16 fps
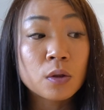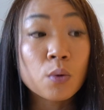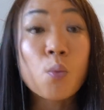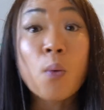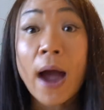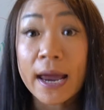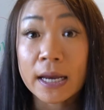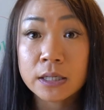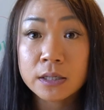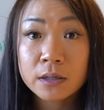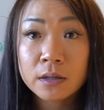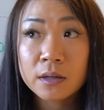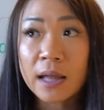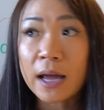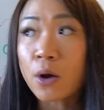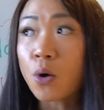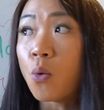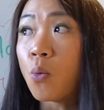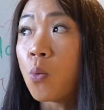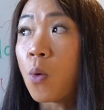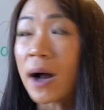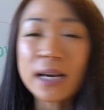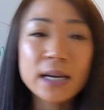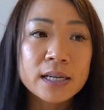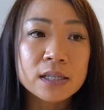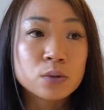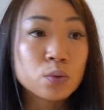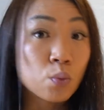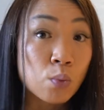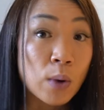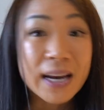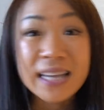the weight? Like, what is
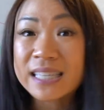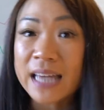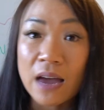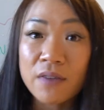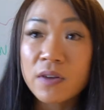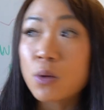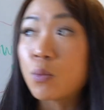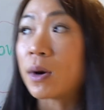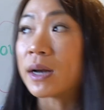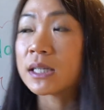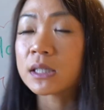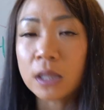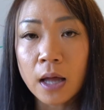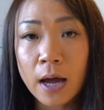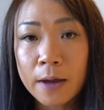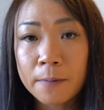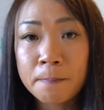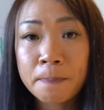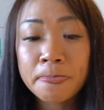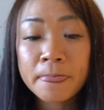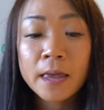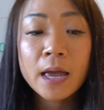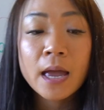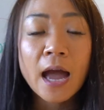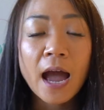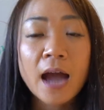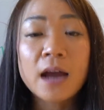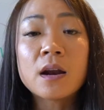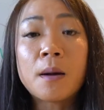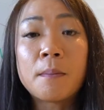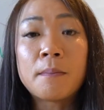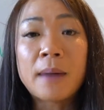heavy, what is light?
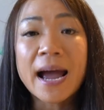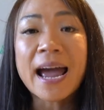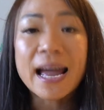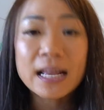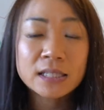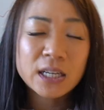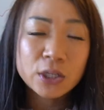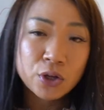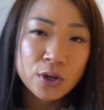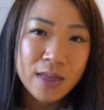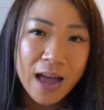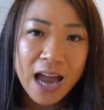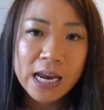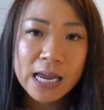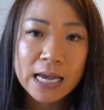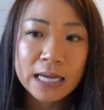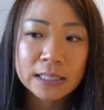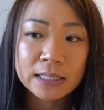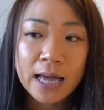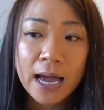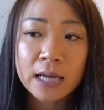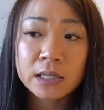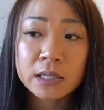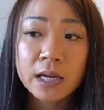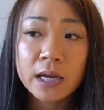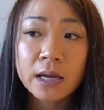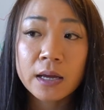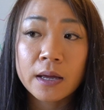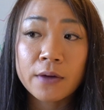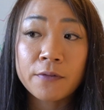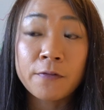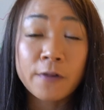And my answer to that is that,
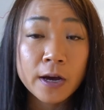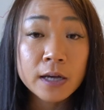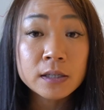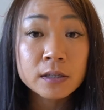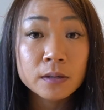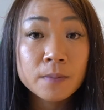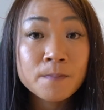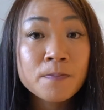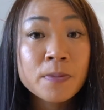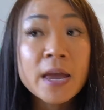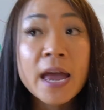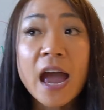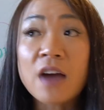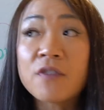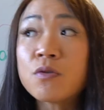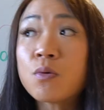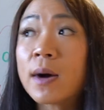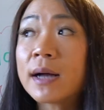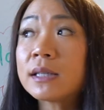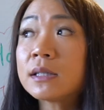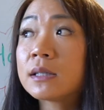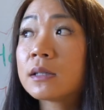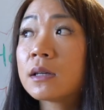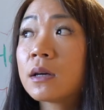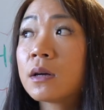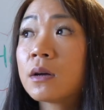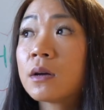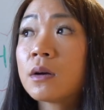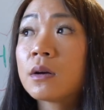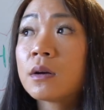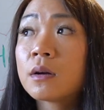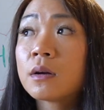first, everyone's,
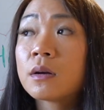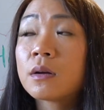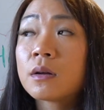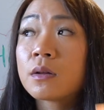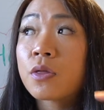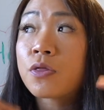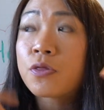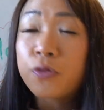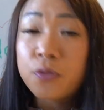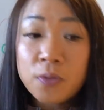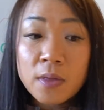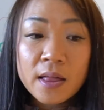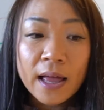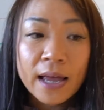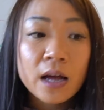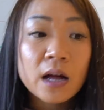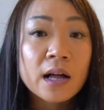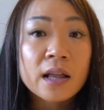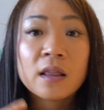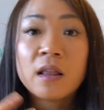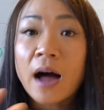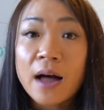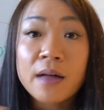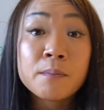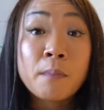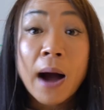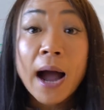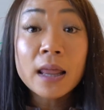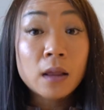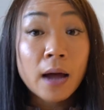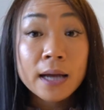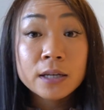like, my
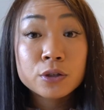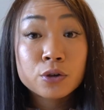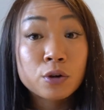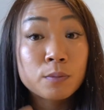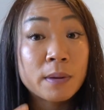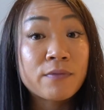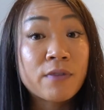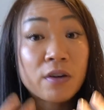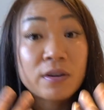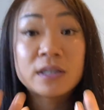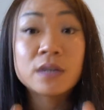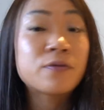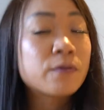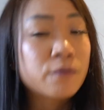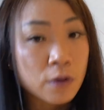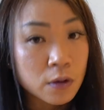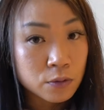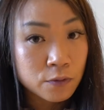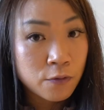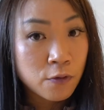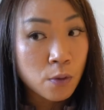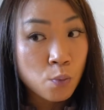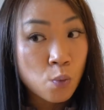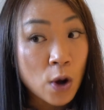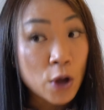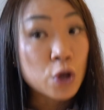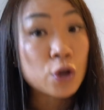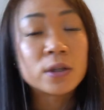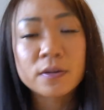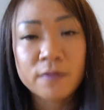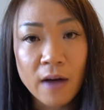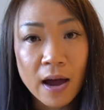light could be very different from what you
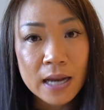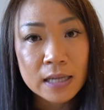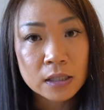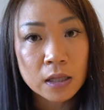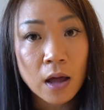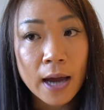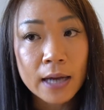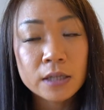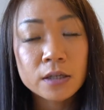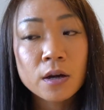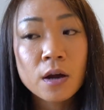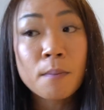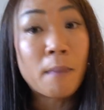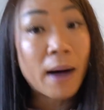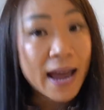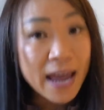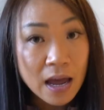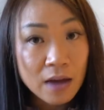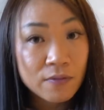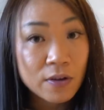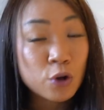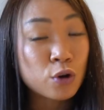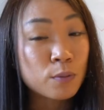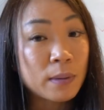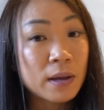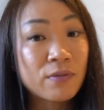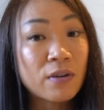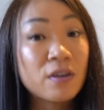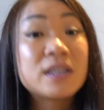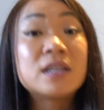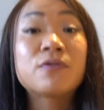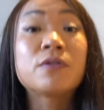define as light. My heavy could be
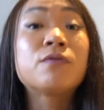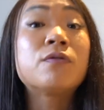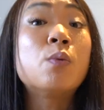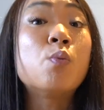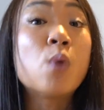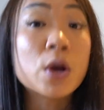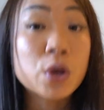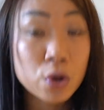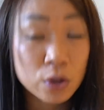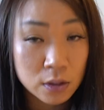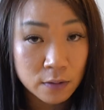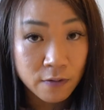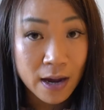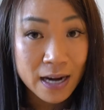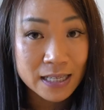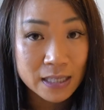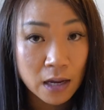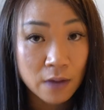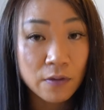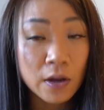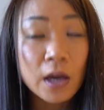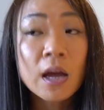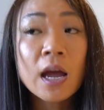very different from what you define as heavy.